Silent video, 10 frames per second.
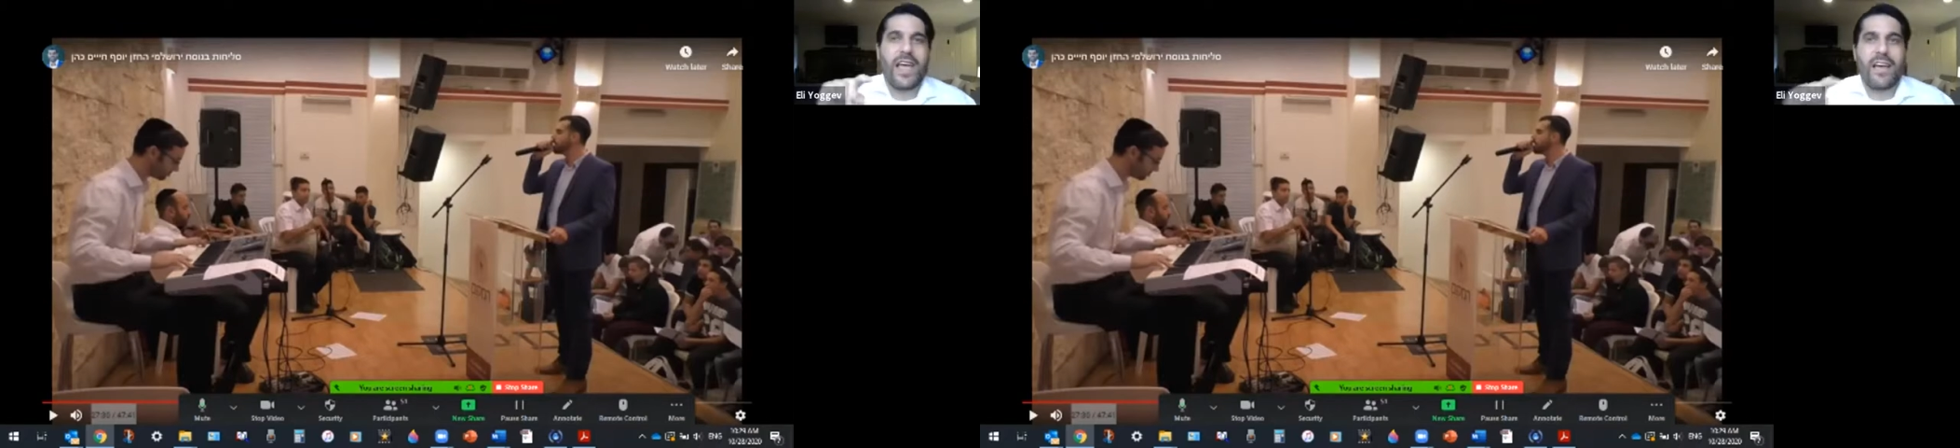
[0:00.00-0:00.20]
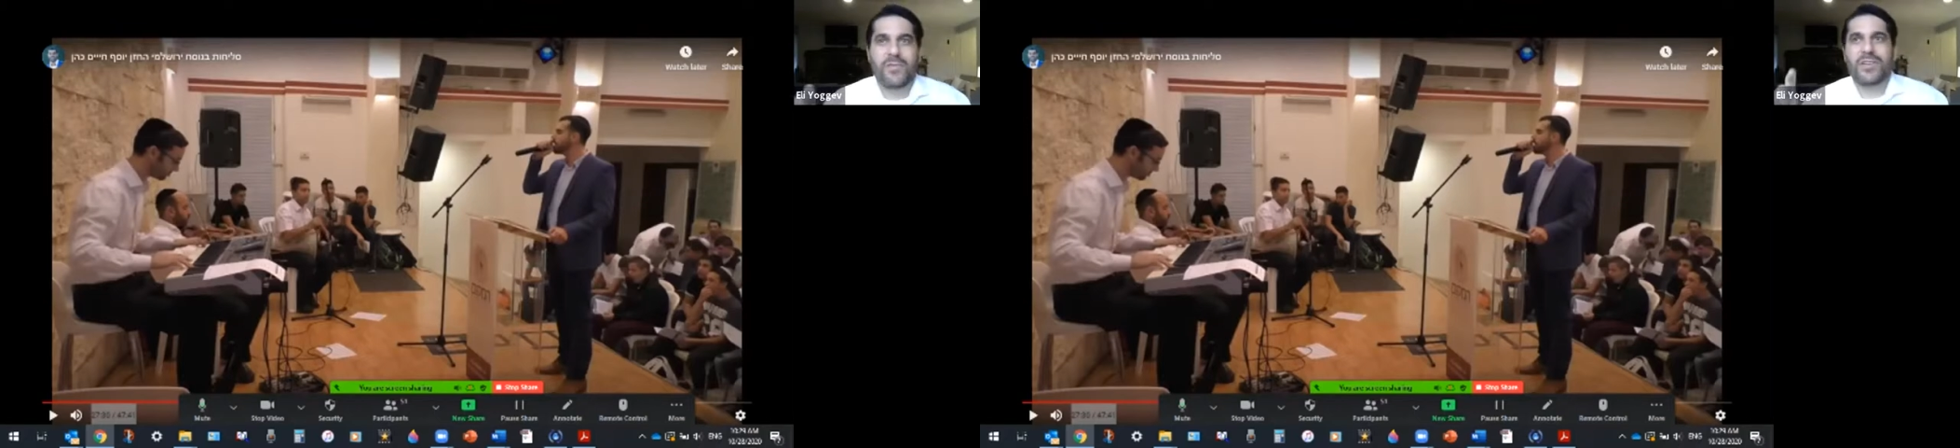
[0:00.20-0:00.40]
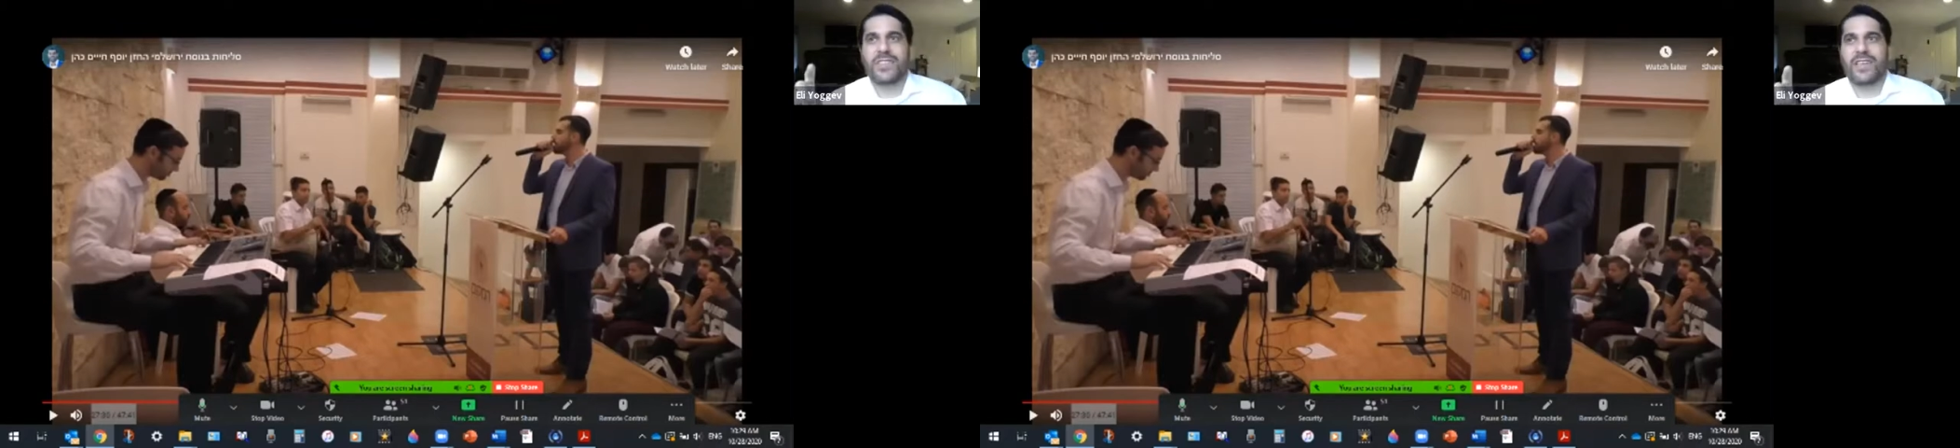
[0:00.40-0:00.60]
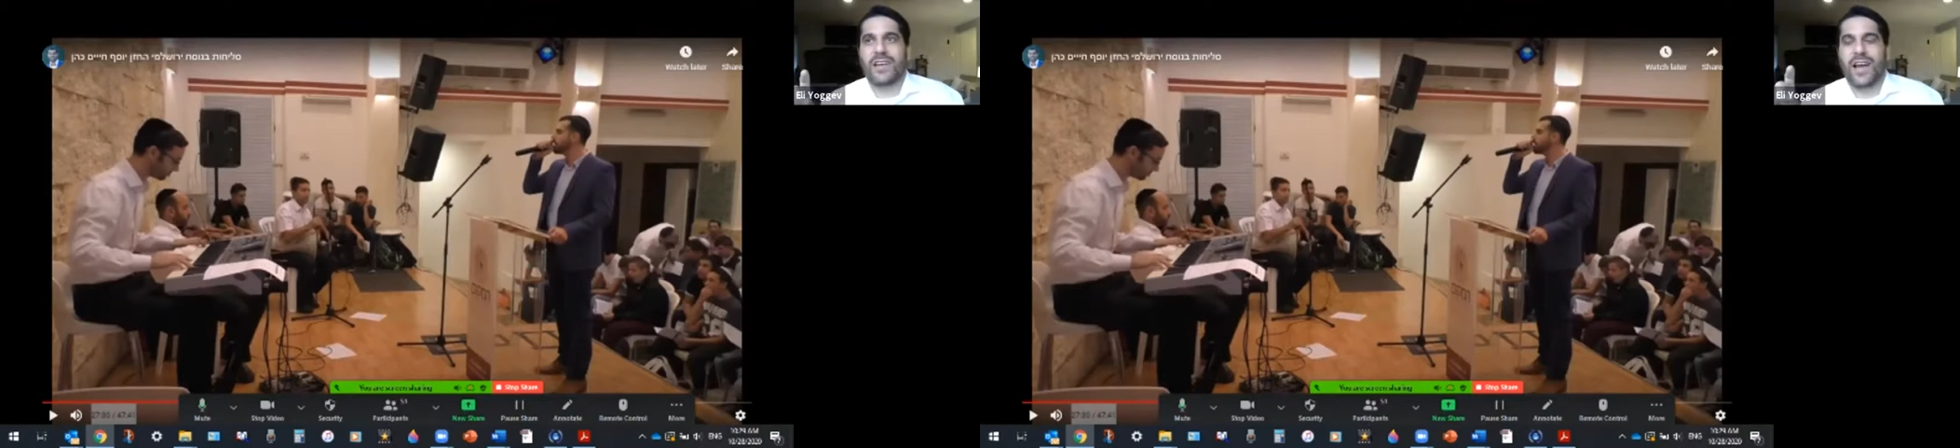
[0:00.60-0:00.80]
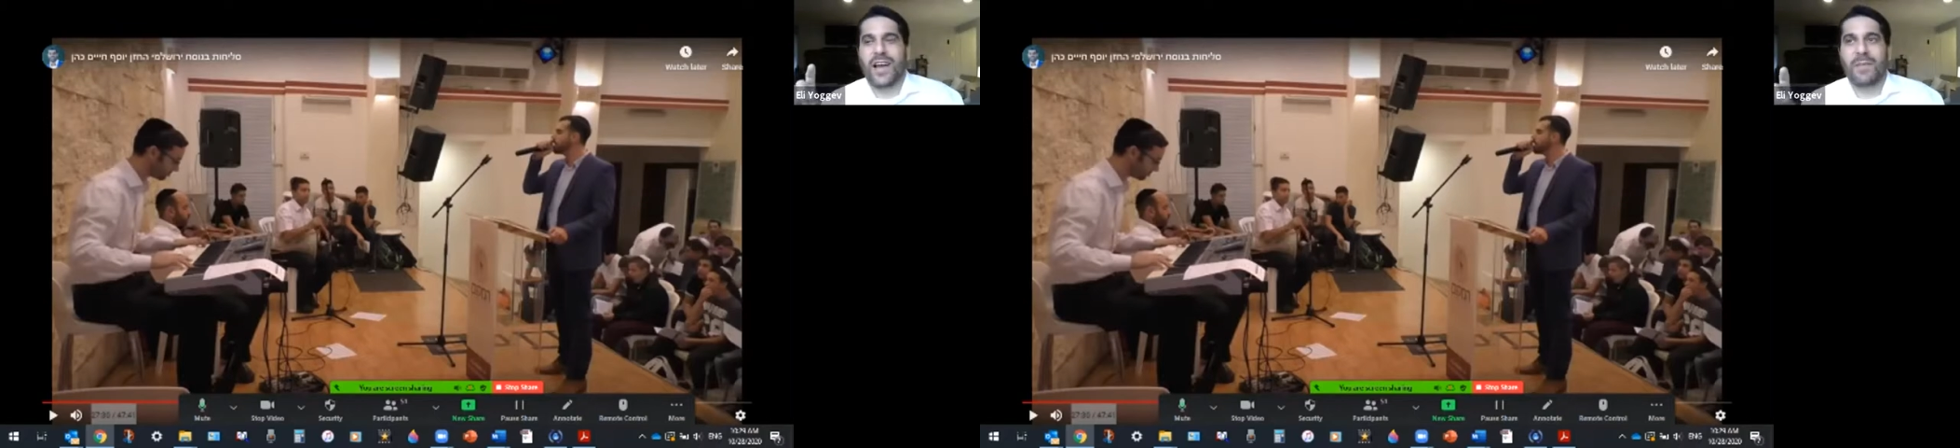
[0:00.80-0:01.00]
Have mercy,
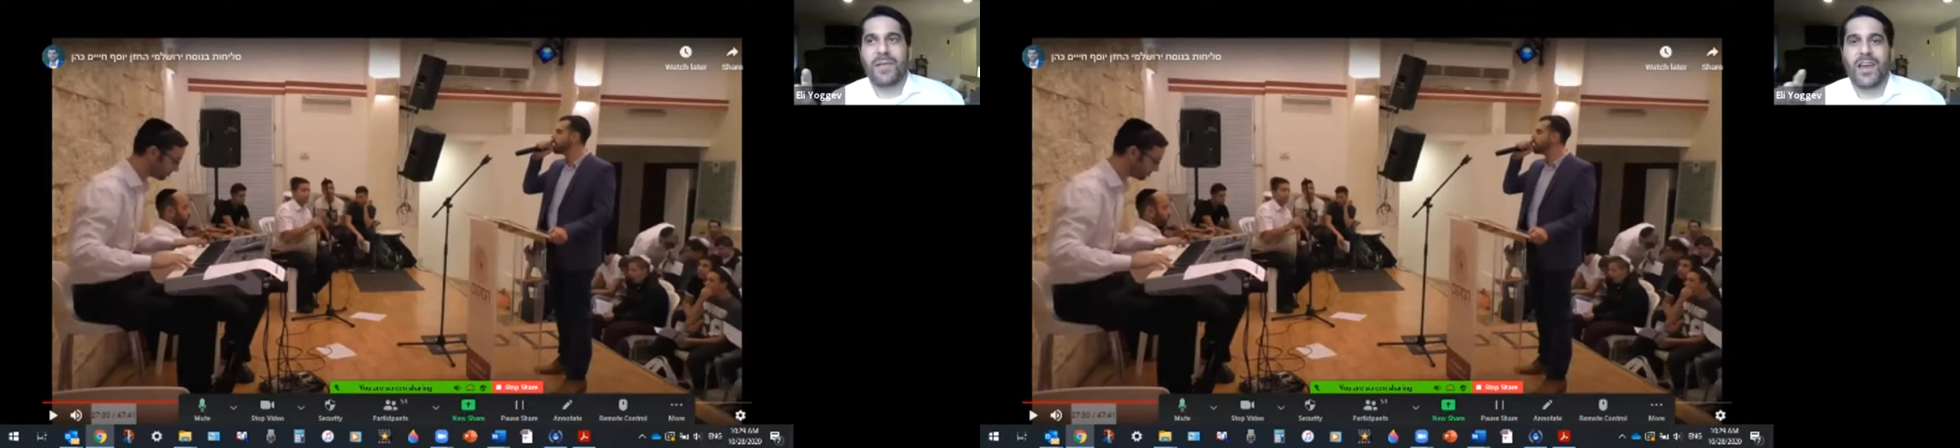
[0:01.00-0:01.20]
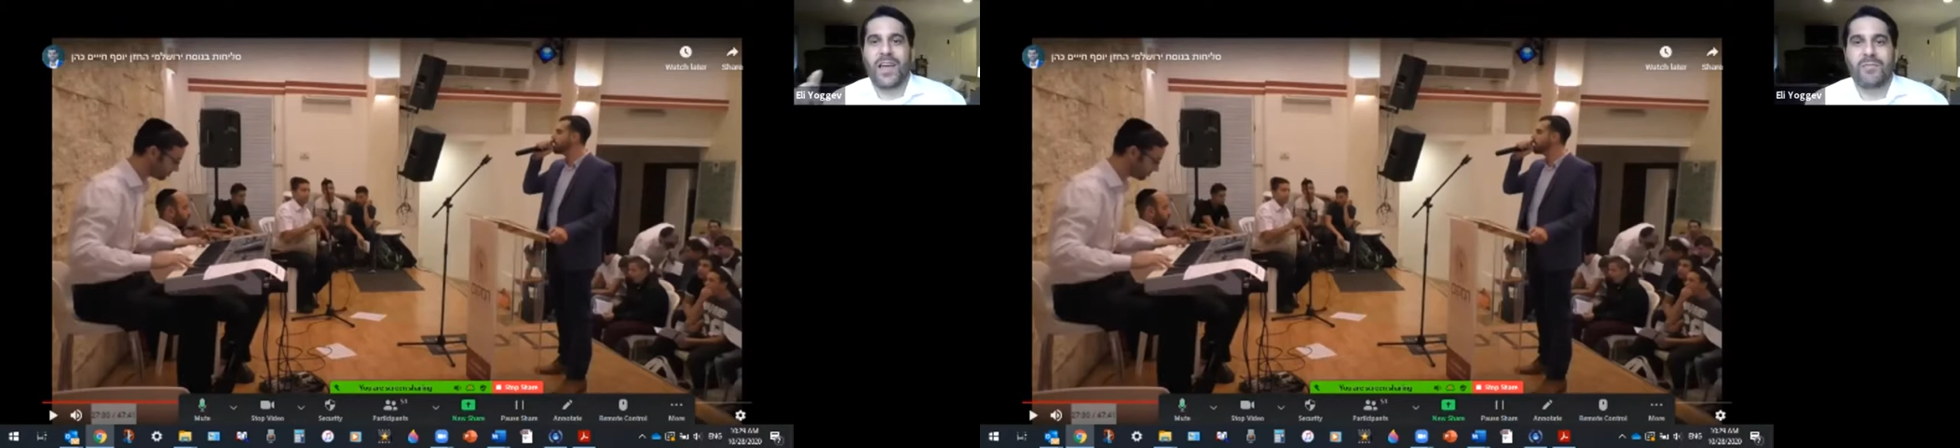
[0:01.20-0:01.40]
Rachem Aleinu,